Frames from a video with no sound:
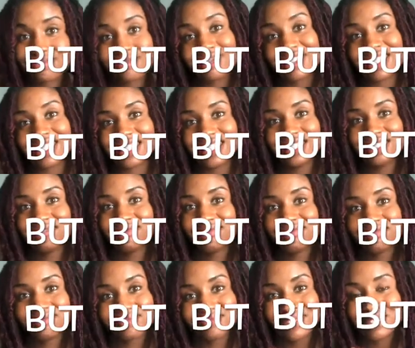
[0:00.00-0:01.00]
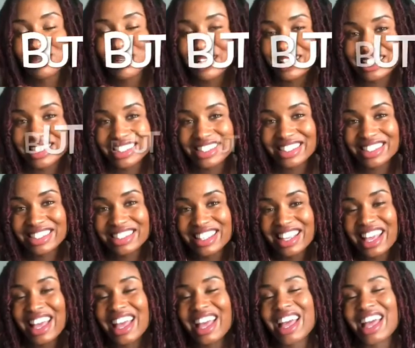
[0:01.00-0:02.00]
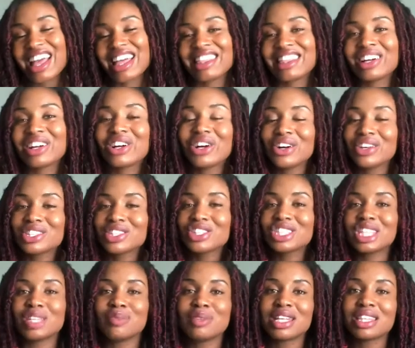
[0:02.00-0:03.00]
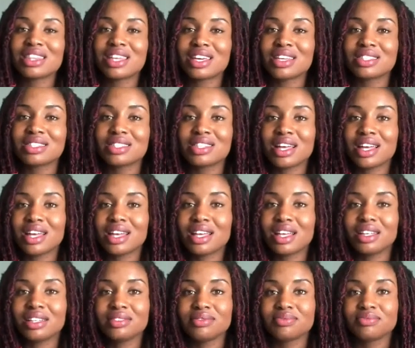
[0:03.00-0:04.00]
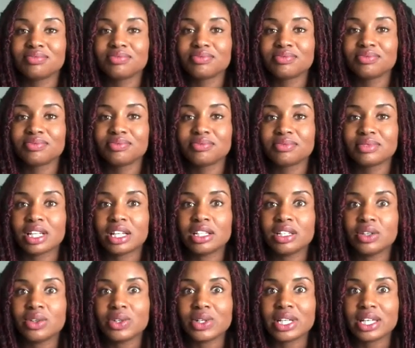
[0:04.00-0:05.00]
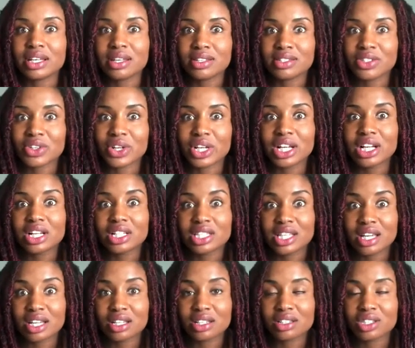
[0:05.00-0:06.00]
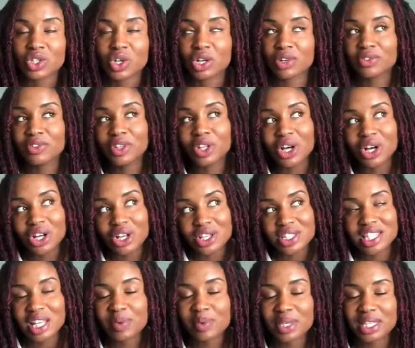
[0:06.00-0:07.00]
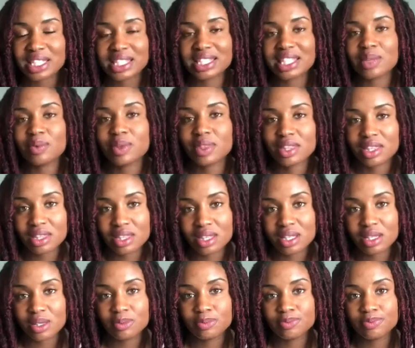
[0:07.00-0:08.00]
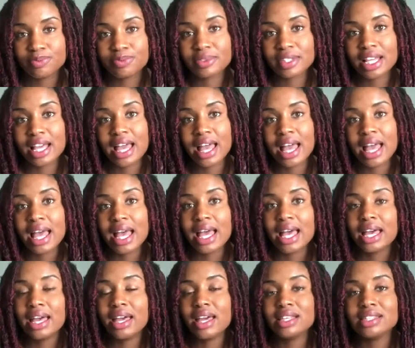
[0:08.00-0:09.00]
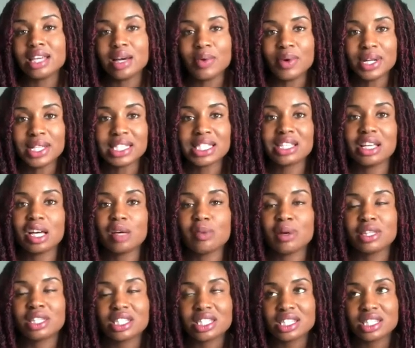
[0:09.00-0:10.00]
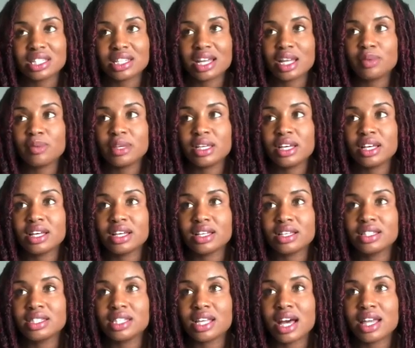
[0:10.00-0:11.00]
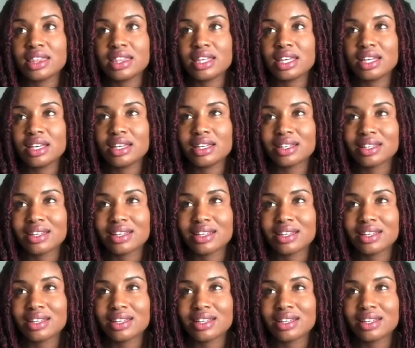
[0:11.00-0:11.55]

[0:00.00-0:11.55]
see, the buts. There are also so many things that annoy us or irritate us or flaws that we can see within them. And I wanted to talk about this today because I think